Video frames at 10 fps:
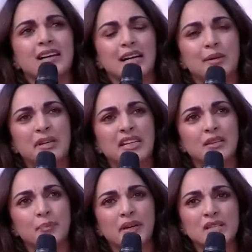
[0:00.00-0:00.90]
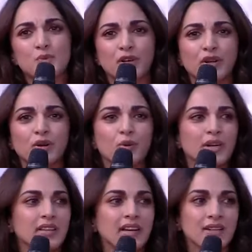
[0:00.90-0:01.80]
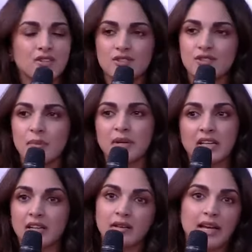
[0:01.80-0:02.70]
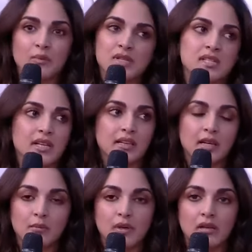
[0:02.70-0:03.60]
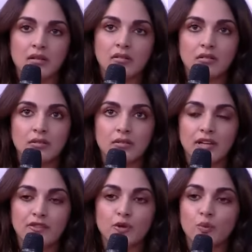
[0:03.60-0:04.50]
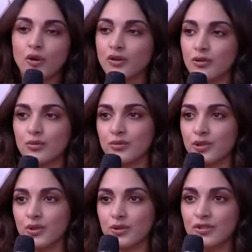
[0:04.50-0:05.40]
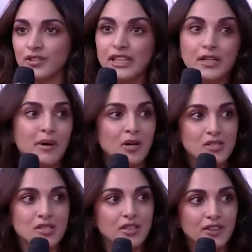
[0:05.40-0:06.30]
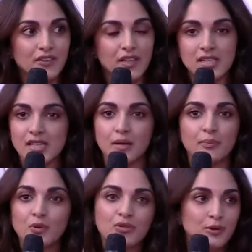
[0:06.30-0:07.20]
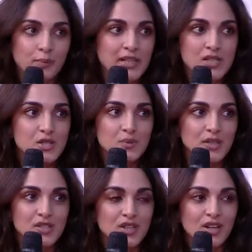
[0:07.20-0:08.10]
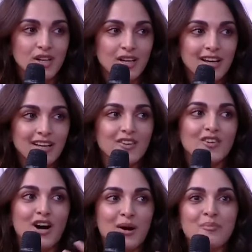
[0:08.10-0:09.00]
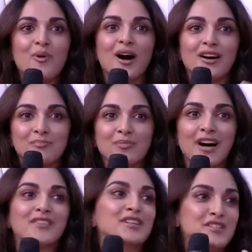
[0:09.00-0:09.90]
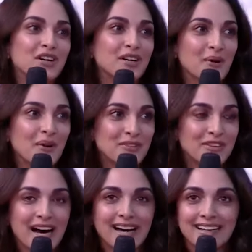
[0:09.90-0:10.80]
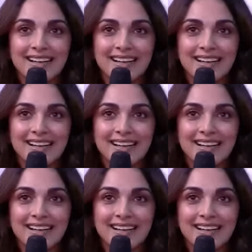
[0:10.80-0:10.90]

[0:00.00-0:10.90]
I mean, it depends what you're going there to. I mean, it can, like we say, it can be if you want to, you know, read about certain things. There are beautiful pages which, you know, are richer and all of that.